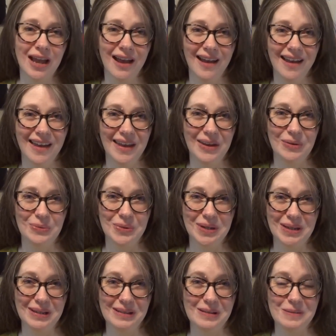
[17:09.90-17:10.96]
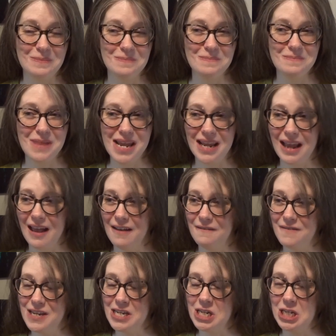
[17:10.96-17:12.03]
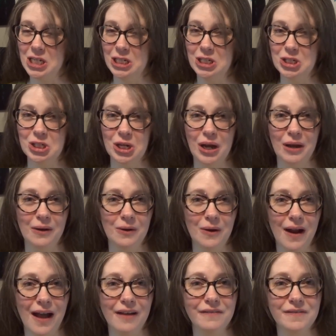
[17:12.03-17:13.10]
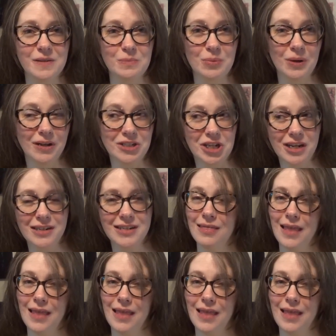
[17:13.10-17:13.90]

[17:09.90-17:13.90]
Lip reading: I will make a vintage craft project.